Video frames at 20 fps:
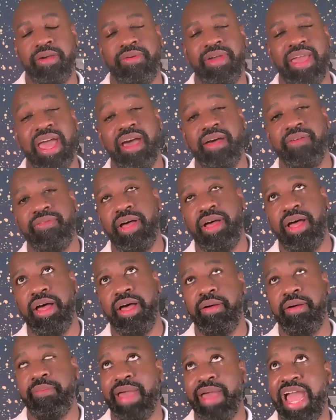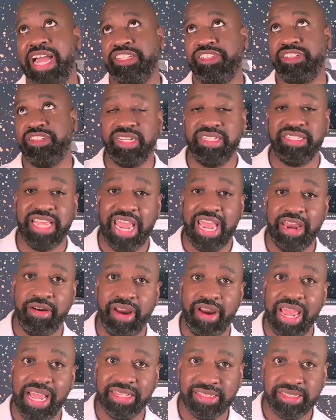We have Azure Container
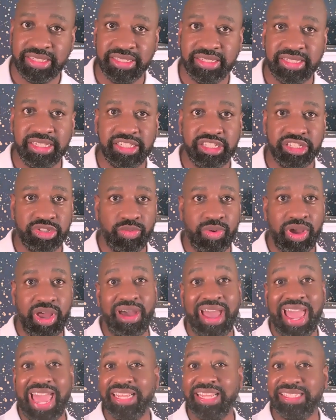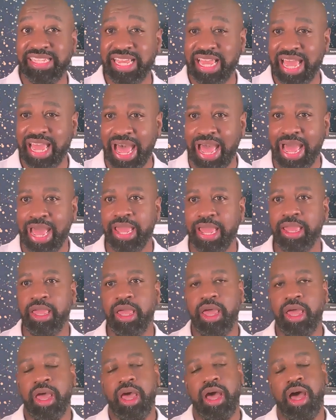Instances as well, ACI,
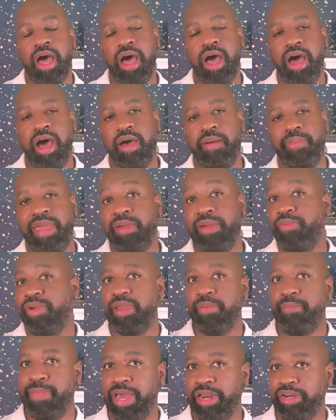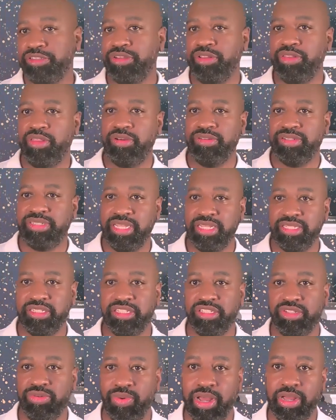and we can monitor those things
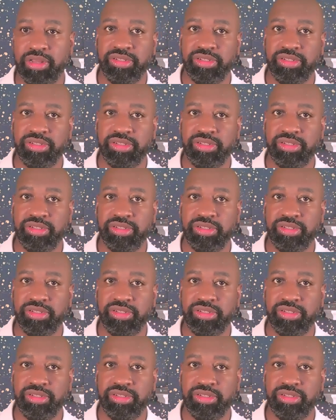as well.